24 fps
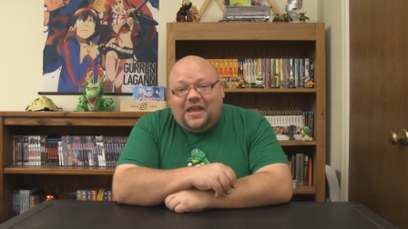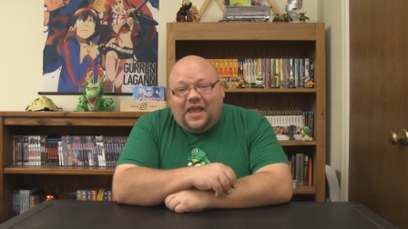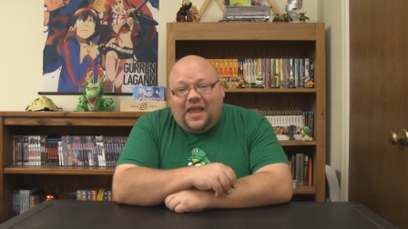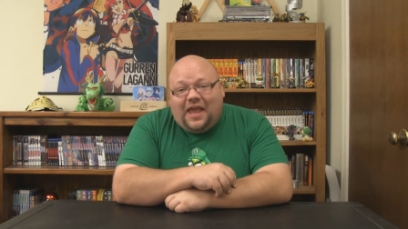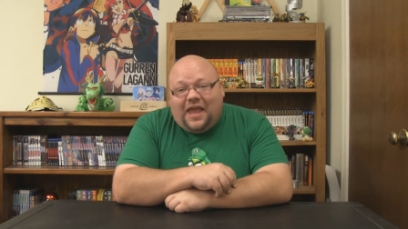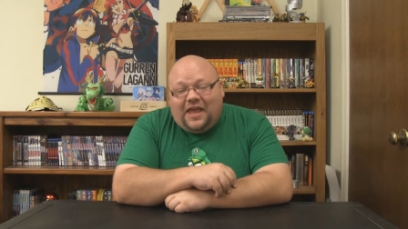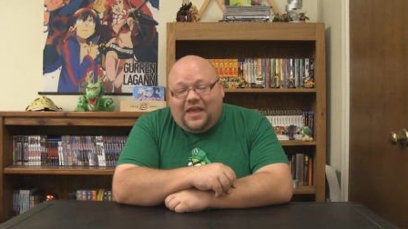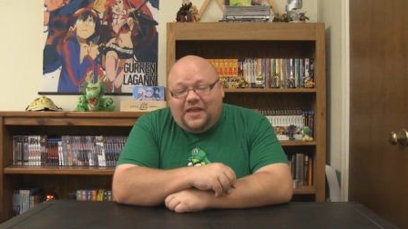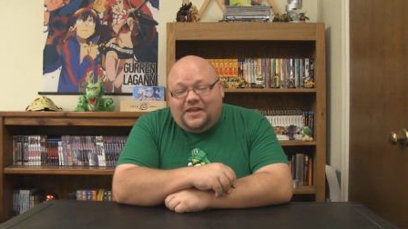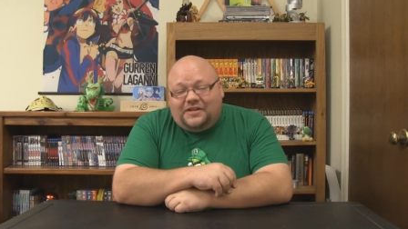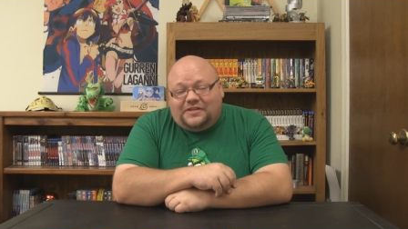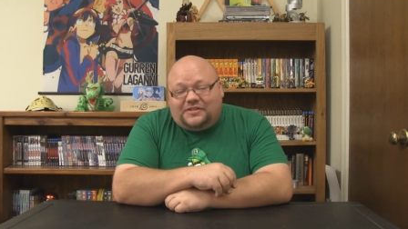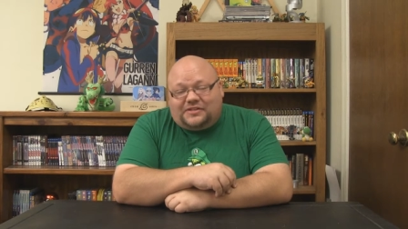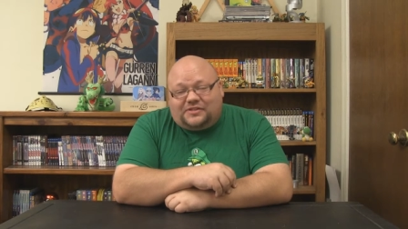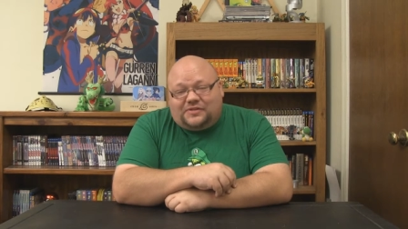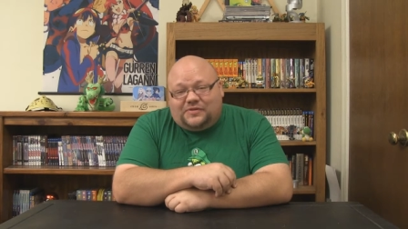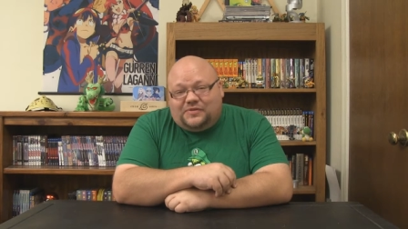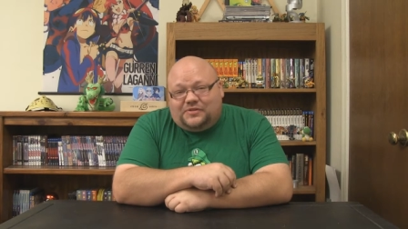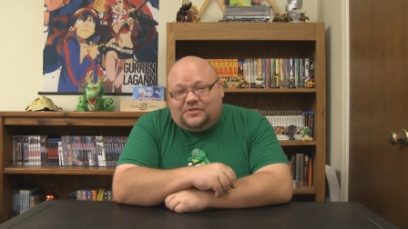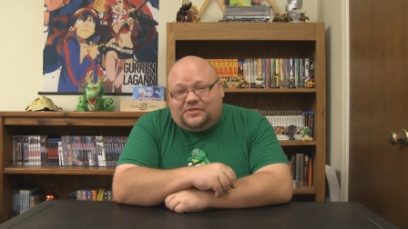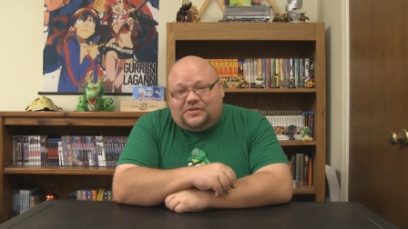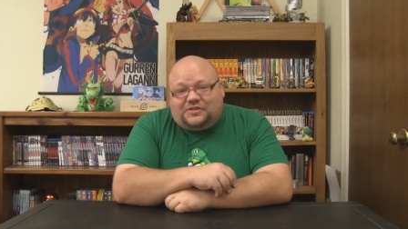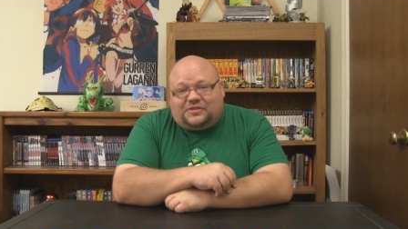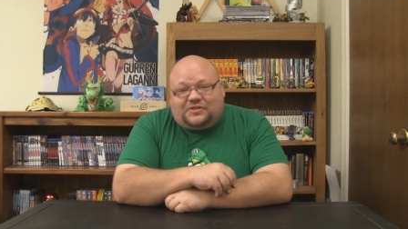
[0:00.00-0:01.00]
And as
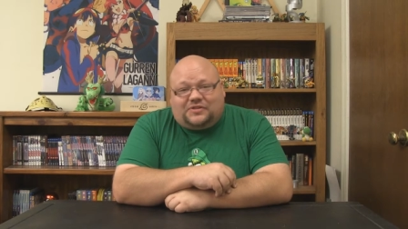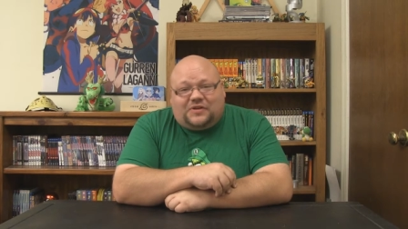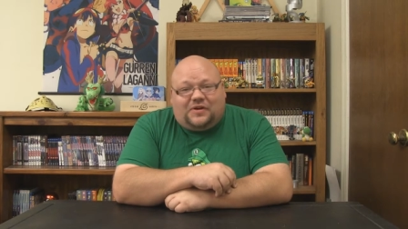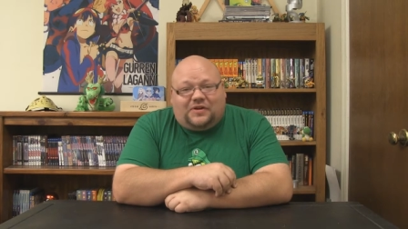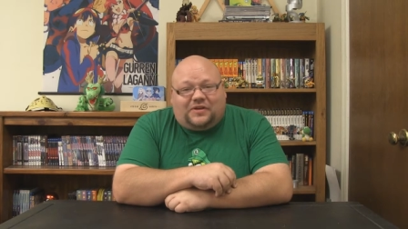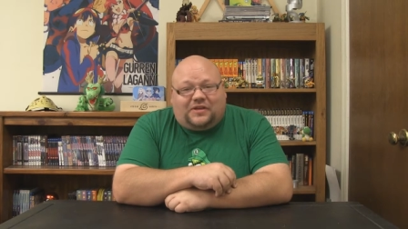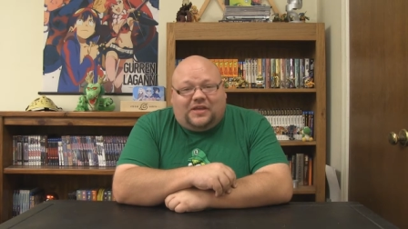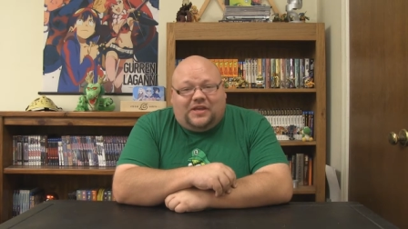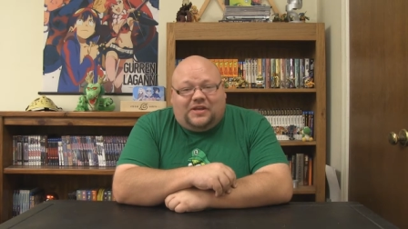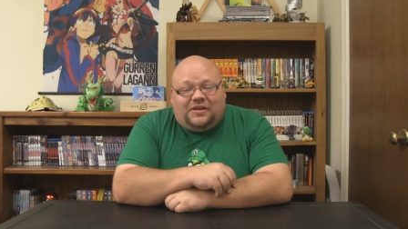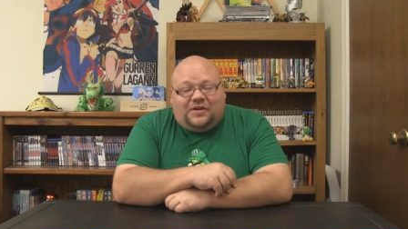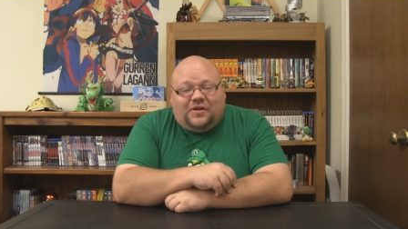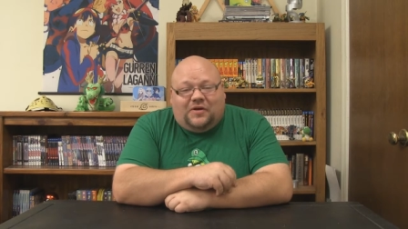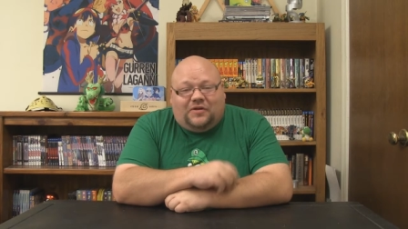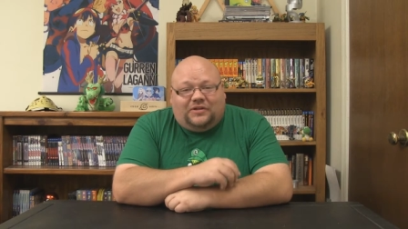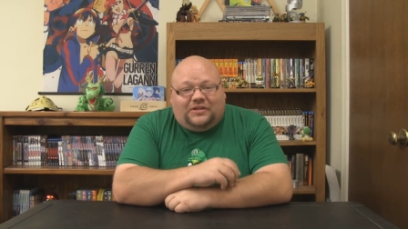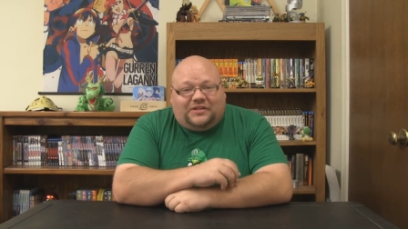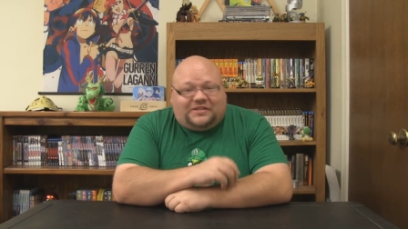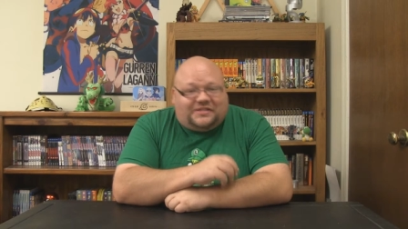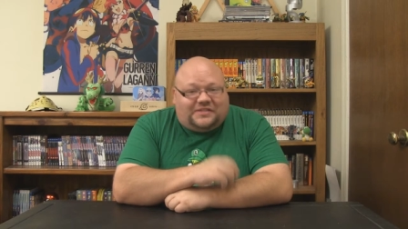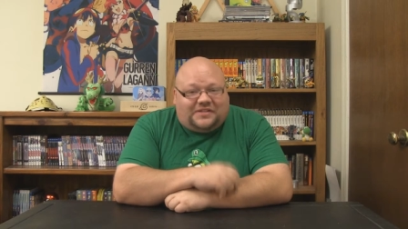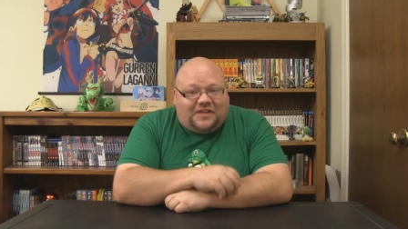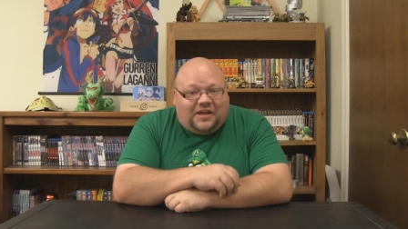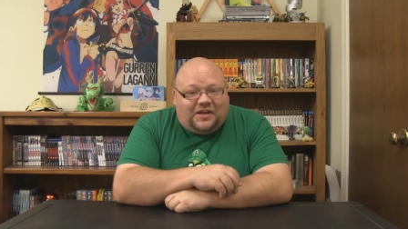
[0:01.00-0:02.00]
soon as you start getting all
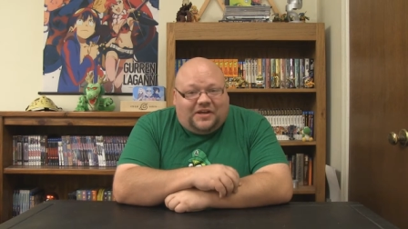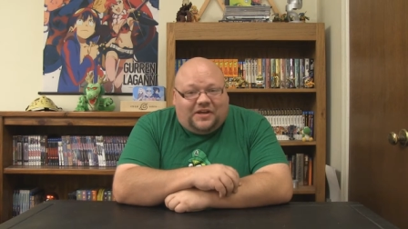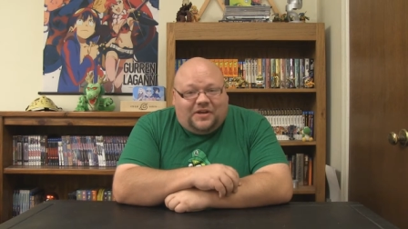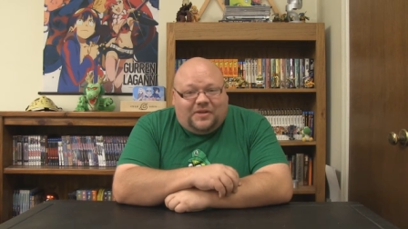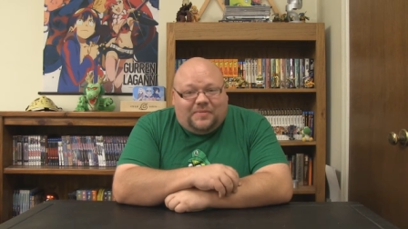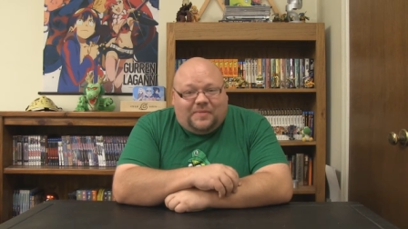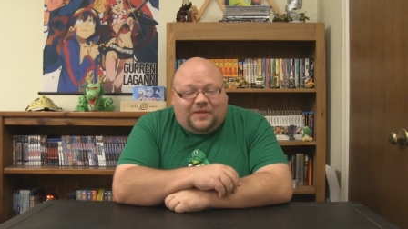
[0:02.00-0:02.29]
excited